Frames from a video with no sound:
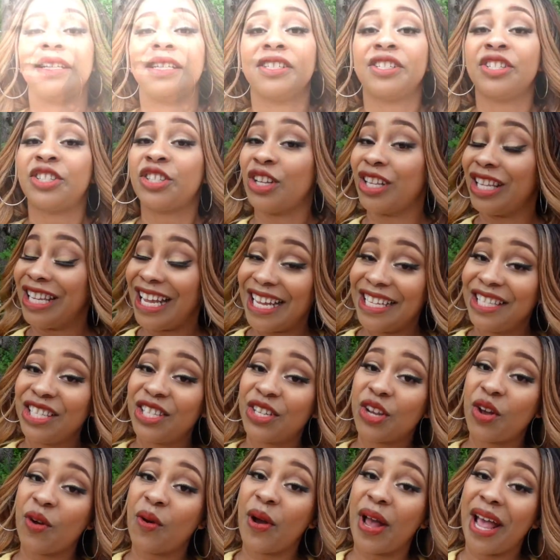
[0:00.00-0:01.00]
So
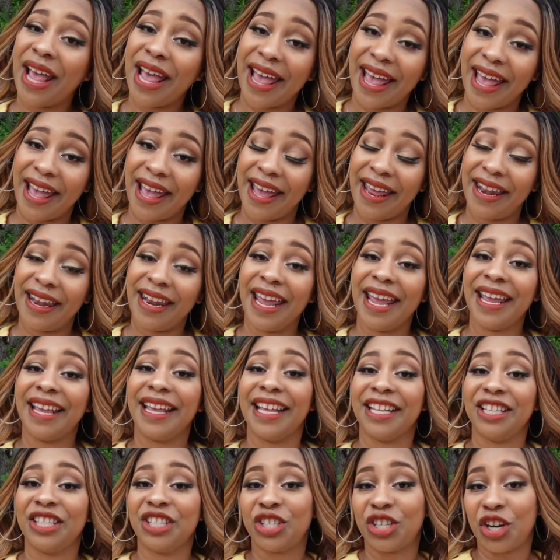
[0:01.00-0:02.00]
let's go ahead and
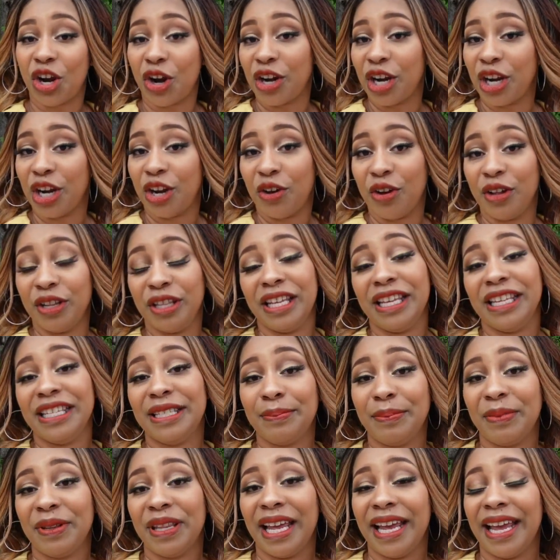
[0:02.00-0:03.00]
get started on these
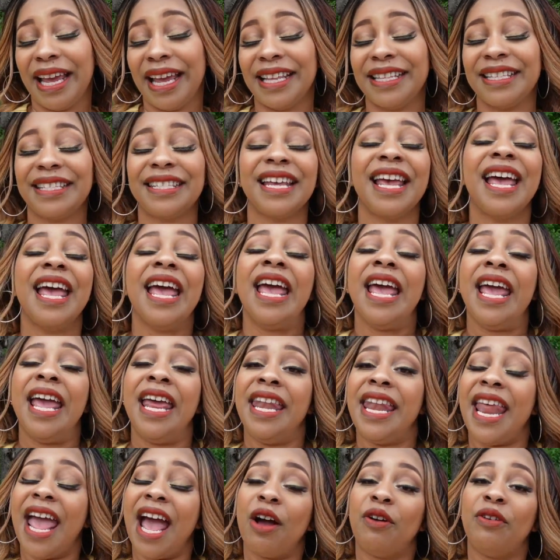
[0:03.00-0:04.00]
plans.
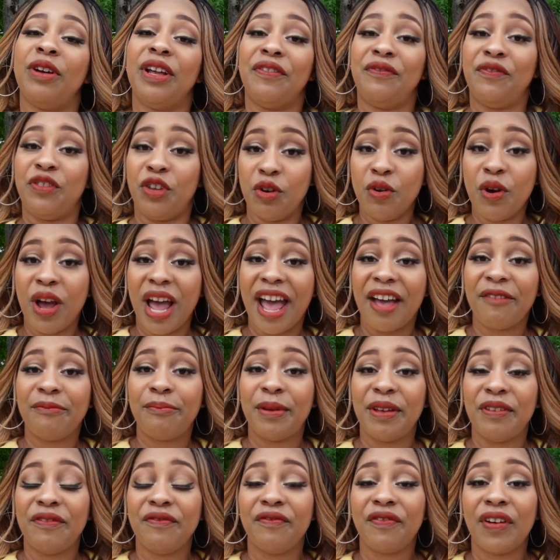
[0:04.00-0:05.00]
Now, if you have
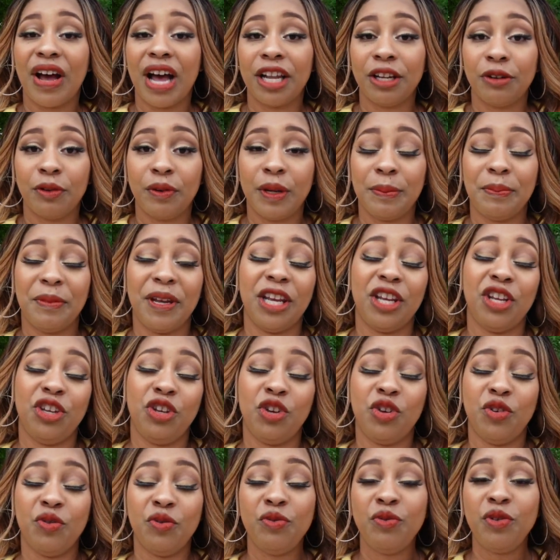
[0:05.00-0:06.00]
been following me,
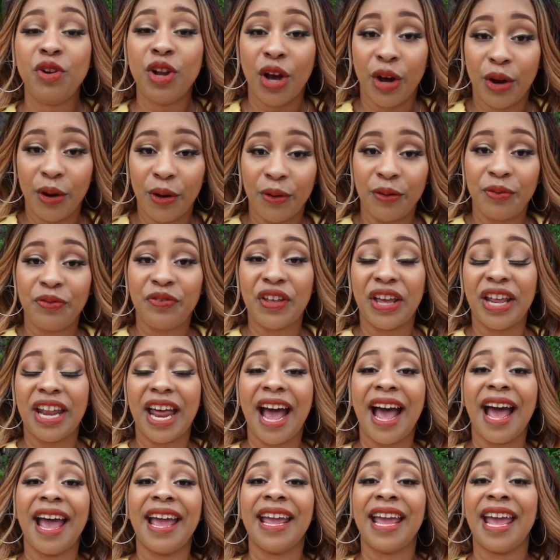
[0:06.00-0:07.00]
you know that
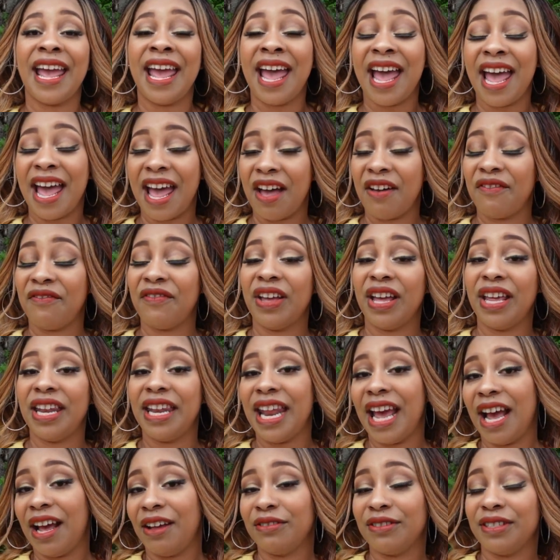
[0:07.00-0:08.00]
I have
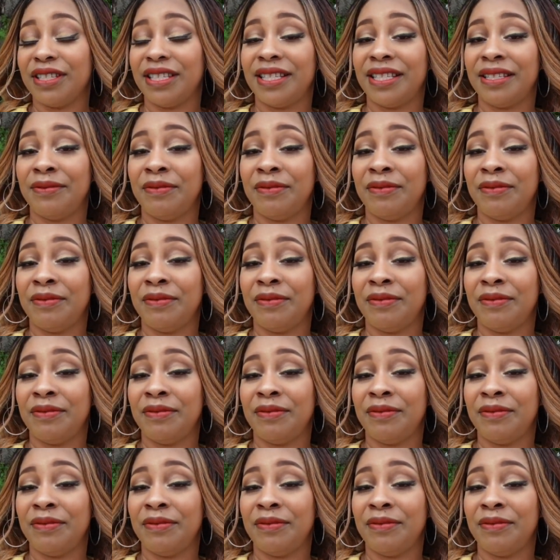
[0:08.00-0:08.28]
announced